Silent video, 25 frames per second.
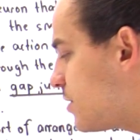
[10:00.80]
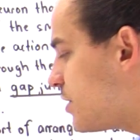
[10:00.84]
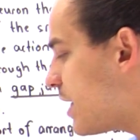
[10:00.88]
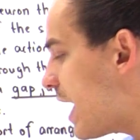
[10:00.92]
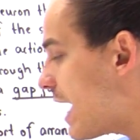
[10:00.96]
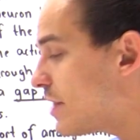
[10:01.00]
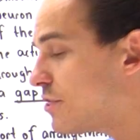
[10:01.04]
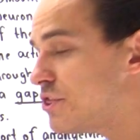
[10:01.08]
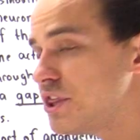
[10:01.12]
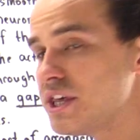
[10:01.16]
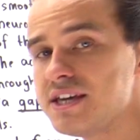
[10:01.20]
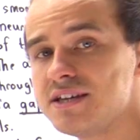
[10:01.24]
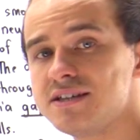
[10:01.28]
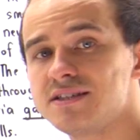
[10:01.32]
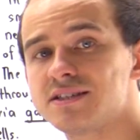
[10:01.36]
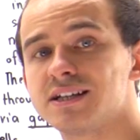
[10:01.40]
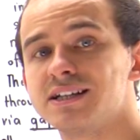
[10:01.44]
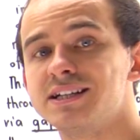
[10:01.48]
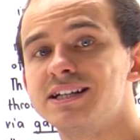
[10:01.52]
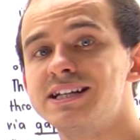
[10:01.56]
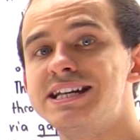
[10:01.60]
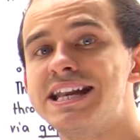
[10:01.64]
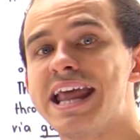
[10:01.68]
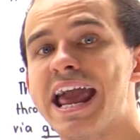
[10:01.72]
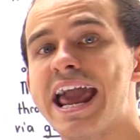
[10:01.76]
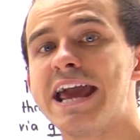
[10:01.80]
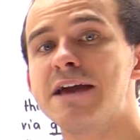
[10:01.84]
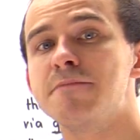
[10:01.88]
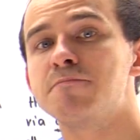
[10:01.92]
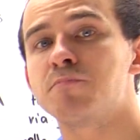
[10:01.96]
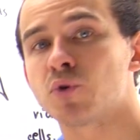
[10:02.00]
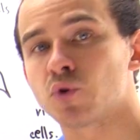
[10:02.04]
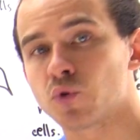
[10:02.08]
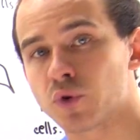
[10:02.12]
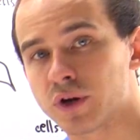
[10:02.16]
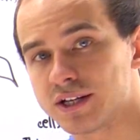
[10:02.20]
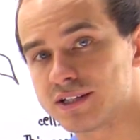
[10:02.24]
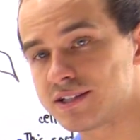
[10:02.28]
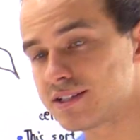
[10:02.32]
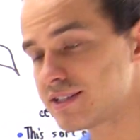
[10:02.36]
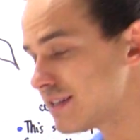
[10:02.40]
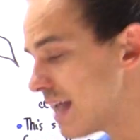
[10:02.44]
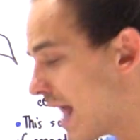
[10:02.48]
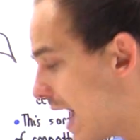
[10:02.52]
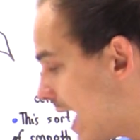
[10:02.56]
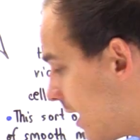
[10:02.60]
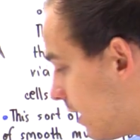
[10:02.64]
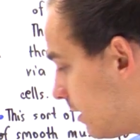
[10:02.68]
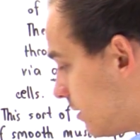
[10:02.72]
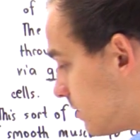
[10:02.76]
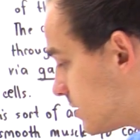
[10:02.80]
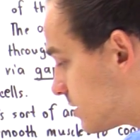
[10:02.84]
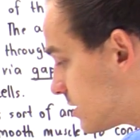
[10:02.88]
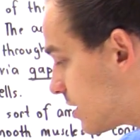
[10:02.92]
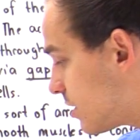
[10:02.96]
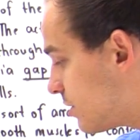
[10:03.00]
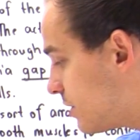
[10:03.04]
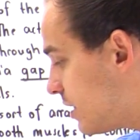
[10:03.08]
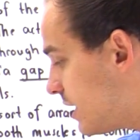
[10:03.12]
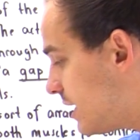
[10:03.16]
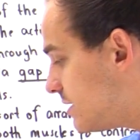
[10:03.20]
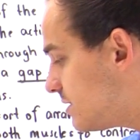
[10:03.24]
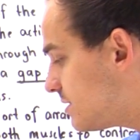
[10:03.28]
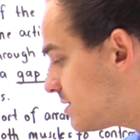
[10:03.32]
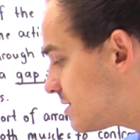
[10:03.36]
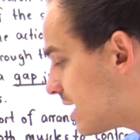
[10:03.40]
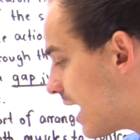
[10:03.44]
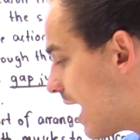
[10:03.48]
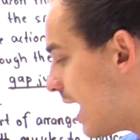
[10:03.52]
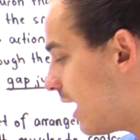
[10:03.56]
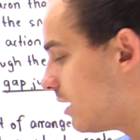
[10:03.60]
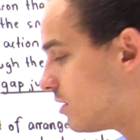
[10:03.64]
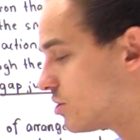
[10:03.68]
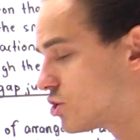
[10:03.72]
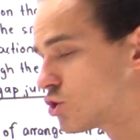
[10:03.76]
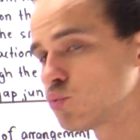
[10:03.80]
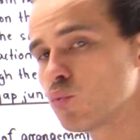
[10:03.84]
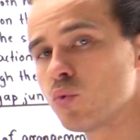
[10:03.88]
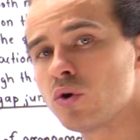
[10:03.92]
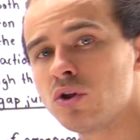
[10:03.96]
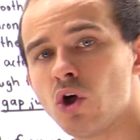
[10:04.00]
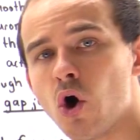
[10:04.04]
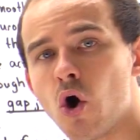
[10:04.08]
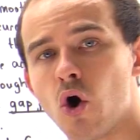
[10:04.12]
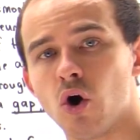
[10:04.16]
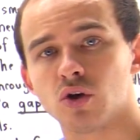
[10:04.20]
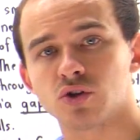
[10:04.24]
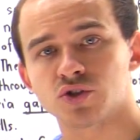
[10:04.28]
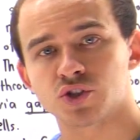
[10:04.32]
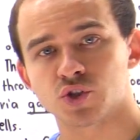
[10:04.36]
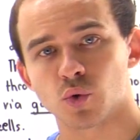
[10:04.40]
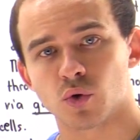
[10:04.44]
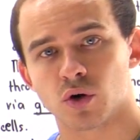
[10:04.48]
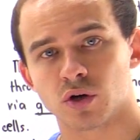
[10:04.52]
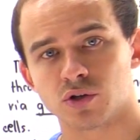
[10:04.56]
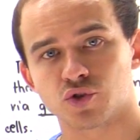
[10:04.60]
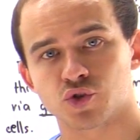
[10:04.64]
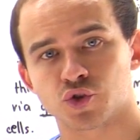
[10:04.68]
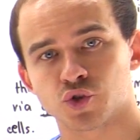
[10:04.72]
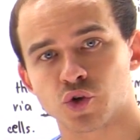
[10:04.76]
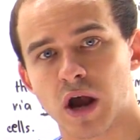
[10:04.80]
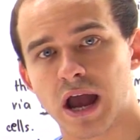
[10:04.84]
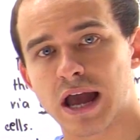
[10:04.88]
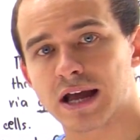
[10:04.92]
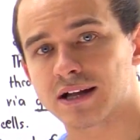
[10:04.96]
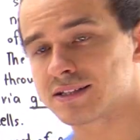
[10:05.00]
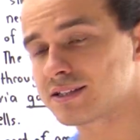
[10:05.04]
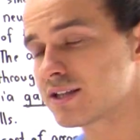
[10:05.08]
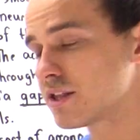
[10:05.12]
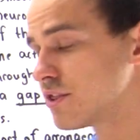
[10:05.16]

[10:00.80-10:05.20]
that these neighboring cells, these cells will also contract.